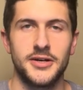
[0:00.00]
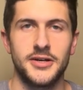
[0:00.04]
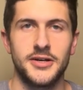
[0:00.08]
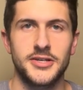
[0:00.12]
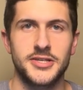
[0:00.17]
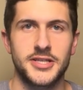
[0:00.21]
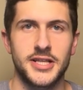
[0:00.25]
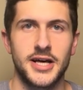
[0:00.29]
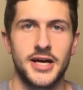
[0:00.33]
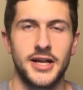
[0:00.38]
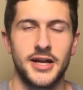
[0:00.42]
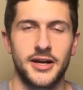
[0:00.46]

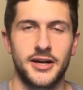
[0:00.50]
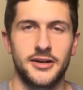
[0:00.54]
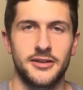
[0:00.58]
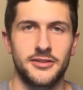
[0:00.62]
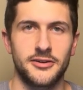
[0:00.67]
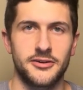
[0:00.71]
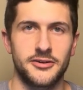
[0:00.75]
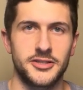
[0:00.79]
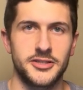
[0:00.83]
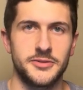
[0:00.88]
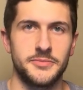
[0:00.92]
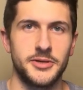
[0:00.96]
so that I could
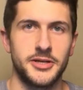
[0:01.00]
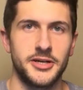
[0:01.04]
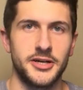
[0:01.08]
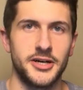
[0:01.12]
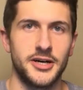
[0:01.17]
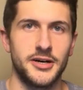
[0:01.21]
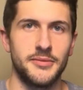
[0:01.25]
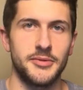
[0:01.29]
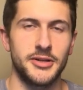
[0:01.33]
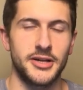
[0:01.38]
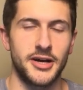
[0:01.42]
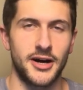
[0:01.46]
learn to
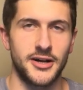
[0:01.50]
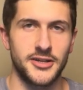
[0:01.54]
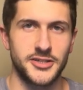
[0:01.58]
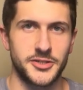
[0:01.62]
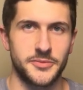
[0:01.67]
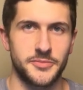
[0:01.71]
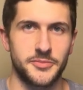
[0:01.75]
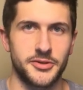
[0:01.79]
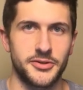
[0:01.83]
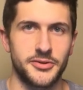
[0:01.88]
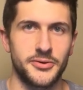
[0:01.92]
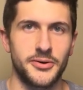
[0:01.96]
become an
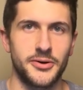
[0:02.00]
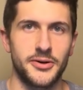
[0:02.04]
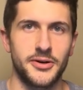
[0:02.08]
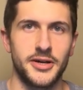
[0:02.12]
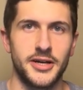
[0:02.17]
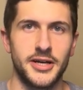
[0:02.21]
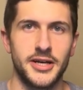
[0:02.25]
entrepreneur